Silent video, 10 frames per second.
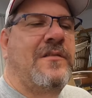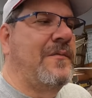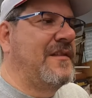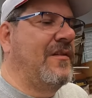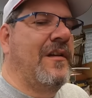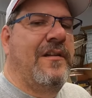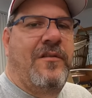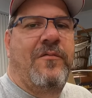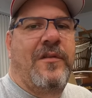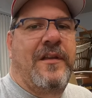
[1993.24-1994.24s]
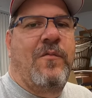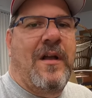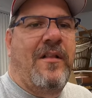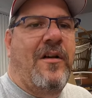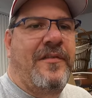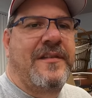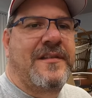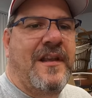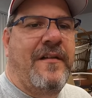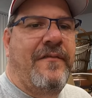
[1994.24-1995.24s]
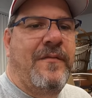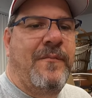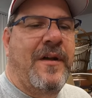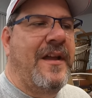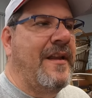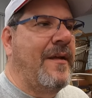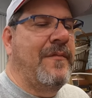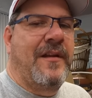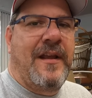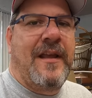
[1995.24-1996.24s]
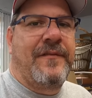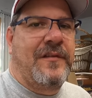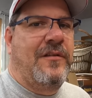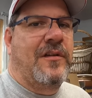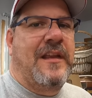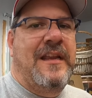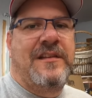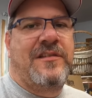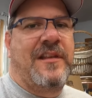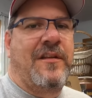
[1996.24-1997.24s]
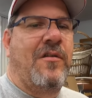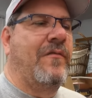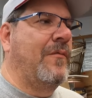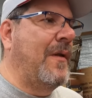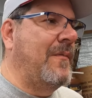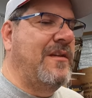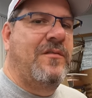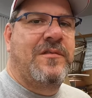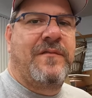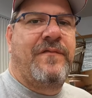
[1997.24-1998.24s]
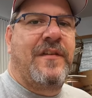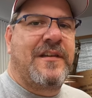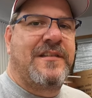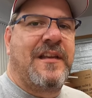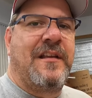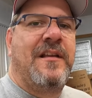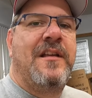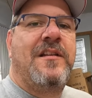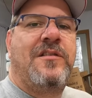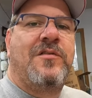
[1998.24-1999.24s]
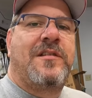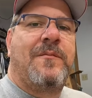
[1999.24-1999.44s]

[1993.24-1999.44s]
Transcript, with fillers: So I'm still going to do really well on the stuff, but I'm going to have to look each thing over, maybe do some fixing, do